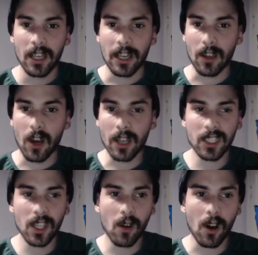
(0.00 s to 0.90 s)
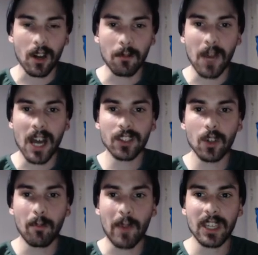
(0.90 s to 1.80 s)
And also
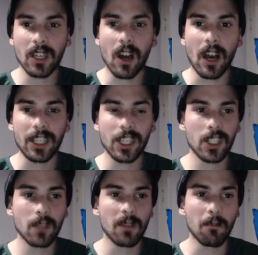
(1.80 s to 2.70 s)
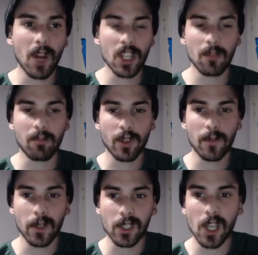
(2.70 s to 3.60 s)
Armando Bacot, he should be much improved
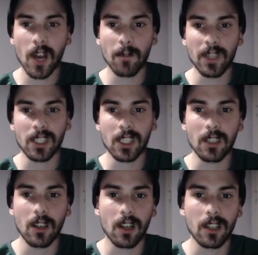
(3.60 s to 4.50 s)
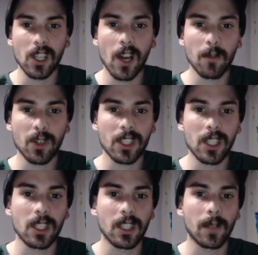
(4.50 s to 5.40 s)
for his sophomore
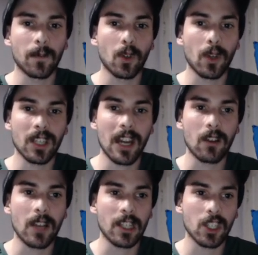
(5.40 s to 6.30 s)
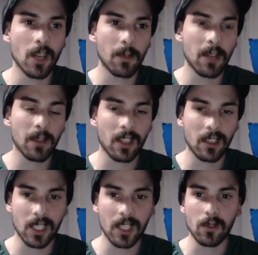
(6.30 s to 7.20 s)
season here for North Carolina. Should be able to
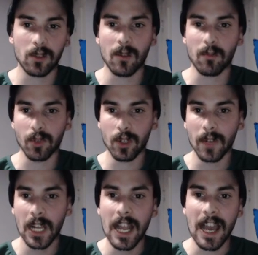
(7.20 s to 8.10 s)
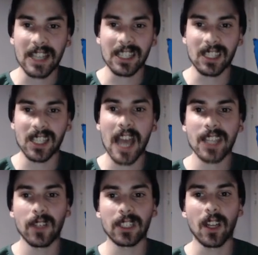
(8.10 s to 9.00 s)
continue to improve, as the
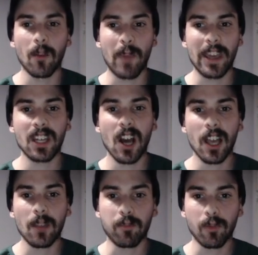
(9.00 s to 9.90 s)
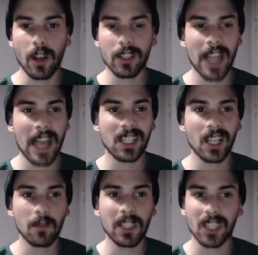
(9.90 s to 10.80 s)
sides right there are Bacot and Brooks. That's
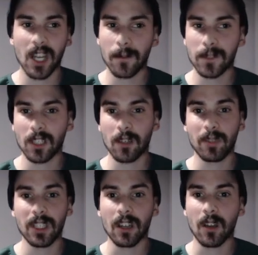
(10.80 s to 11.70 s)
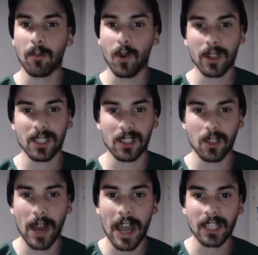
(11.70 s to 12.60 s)
going to be tough to compete on the boards, as
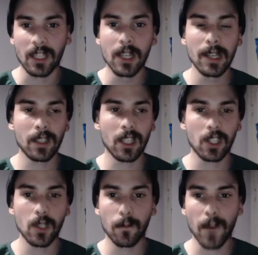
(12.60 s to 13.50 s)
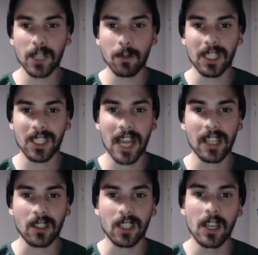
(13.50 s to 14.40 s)
you add in the 2 freshman
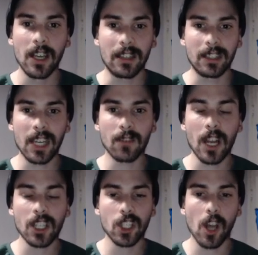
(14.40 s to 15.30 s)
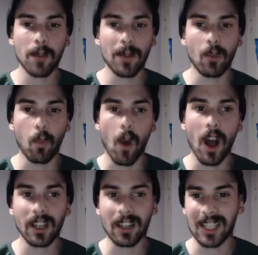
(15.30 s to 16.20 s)
centers and Dayron Sharpe and
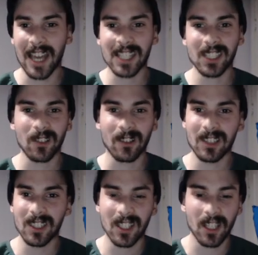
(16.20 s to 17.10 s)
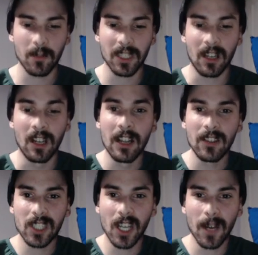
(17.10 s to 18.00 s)
Walker Kessler. This is going to be a
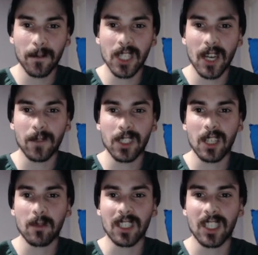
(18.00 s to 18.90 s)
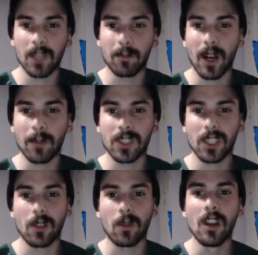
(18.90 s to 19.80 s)
tough team to keep up
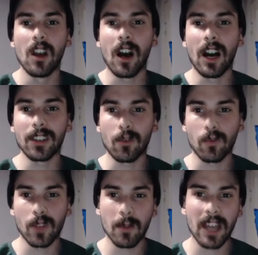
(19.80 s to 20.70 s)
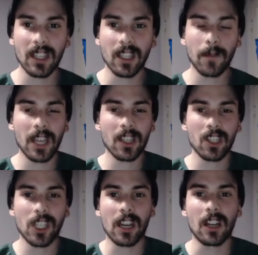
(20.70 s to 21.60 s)
to on the rebounding
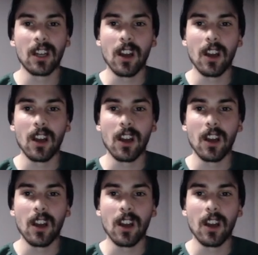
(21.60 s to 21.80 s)
advantage there